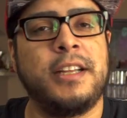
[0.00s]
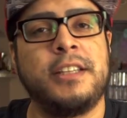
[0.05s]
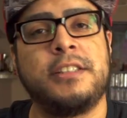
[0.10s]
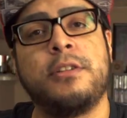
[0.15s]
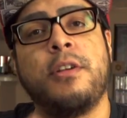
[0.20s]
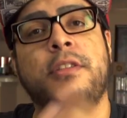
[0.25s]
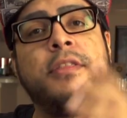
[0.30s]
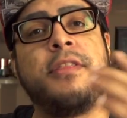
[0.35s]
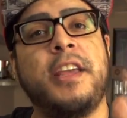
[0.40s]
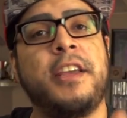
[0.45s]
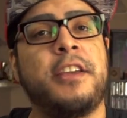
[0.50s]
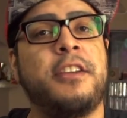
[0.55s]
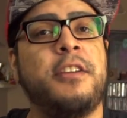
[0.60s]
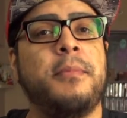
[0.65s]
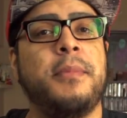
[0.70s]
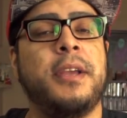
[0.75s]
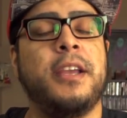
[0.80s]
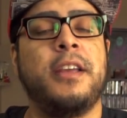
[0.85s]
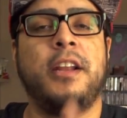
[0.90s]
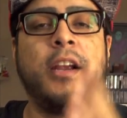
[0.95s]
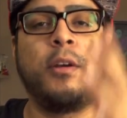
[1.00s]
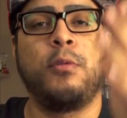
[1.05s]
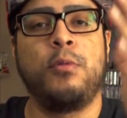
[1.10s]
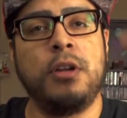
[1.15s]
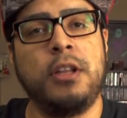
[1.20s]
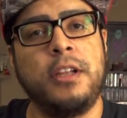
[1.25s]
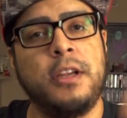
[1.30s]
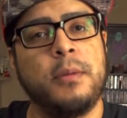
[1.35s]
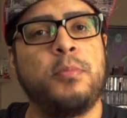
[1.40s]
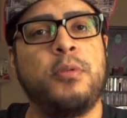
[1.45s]
So thank you, man. I
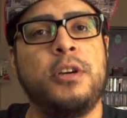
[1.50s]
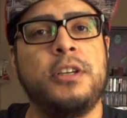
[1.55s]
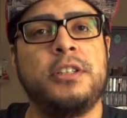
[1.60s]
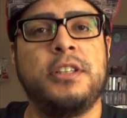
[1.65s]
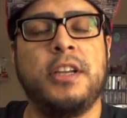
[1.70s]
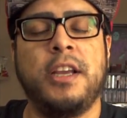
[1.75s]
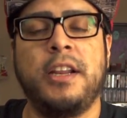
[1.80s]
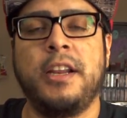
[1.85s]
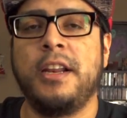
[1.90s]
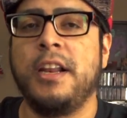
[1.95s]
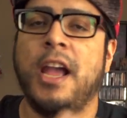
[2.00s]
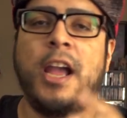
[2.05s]
really appreciate it.